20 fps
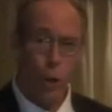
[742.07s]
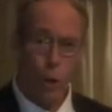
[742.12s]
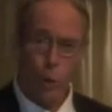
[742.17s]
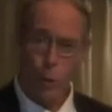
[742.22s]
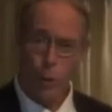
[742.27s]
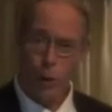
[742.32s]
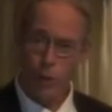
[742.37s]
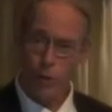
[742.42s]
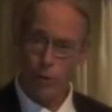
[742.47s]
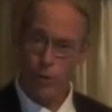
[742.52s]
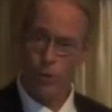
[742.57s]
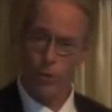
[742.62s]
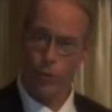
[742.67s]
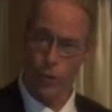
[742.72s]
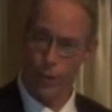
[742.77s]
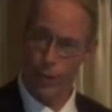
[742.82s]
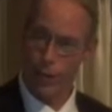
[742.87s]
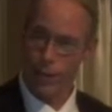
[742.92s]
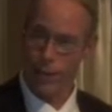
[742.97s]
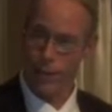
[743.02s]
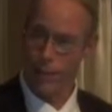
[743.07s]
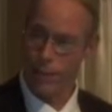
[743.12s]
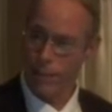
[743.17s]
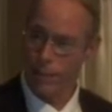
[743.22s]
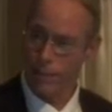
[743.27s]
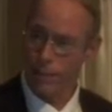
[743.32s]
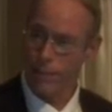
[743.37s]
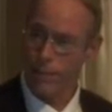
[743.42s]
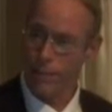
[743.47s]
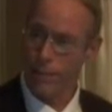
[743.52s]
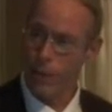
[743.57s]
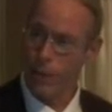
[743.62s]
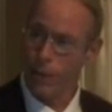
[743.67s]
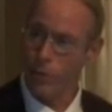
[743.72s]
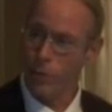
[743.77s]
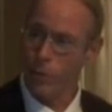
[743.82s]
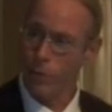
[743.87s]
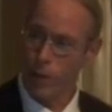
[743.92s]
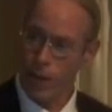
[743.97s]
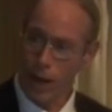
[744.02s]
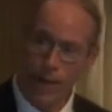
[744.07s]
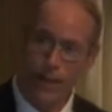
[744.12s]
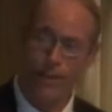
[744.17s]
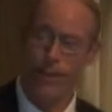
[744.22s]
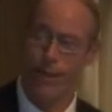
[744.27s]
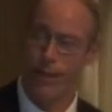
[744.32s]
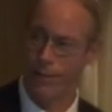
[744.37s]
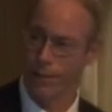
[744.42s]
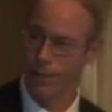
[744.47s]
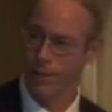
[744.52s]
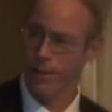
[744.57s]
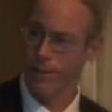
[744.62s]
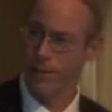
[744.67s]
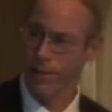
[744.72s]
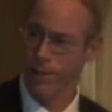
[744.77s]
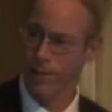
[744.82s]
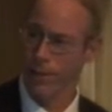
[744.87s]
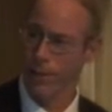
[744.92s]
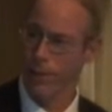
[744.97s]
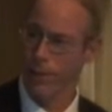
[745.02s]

we're free because we're not in that system.